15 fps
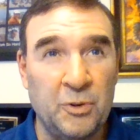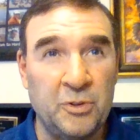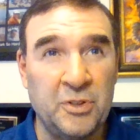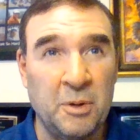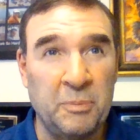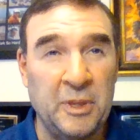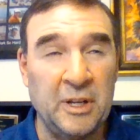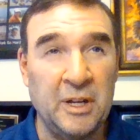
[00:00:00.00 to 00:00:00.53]
for
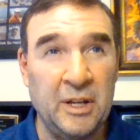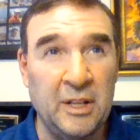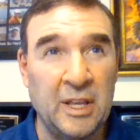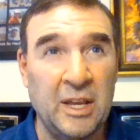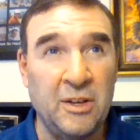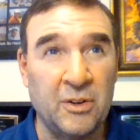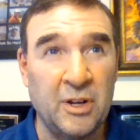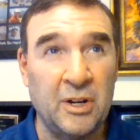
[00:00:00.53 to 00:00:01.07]
something
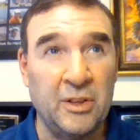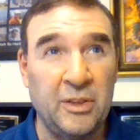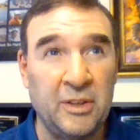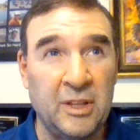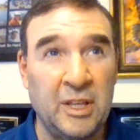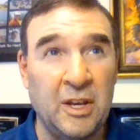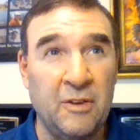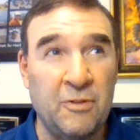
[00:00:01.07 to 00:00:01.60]
that you're going
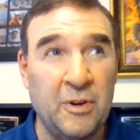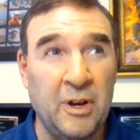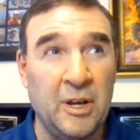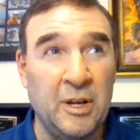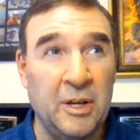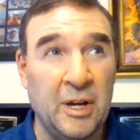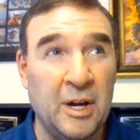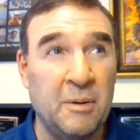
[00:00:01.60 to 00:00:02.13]
to give
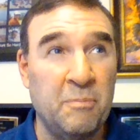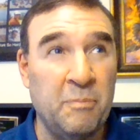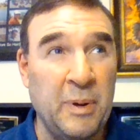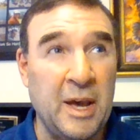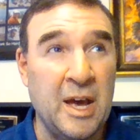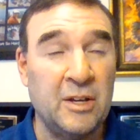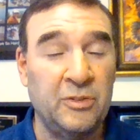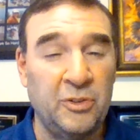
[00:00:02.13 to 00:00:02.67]
a
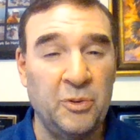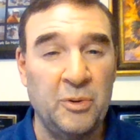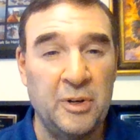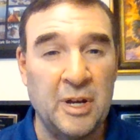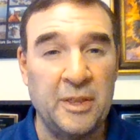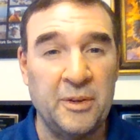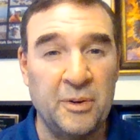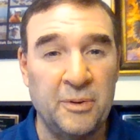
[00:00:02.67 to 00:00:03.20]
pass to
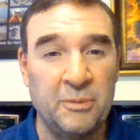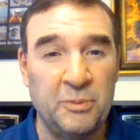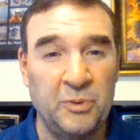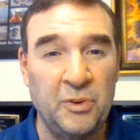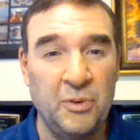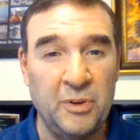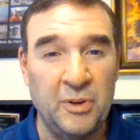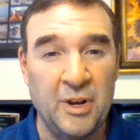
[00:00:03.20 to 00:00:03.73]
another
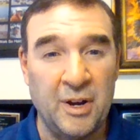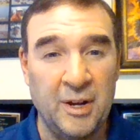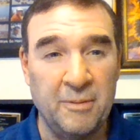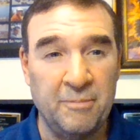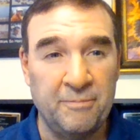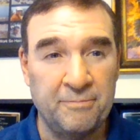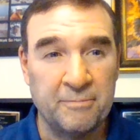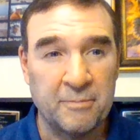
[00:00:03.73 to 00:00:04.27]
student on.